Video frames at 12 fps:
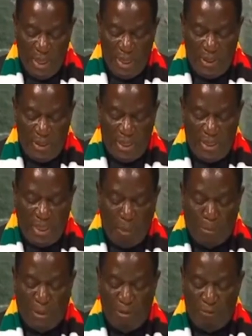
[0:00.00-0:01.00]
and
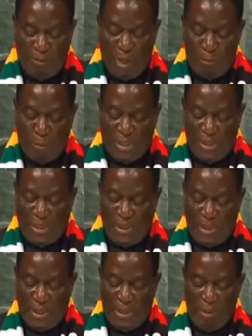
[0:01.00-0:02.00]
adaptive
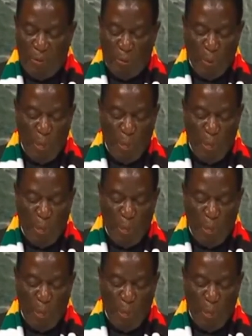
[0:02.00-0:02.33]
capacity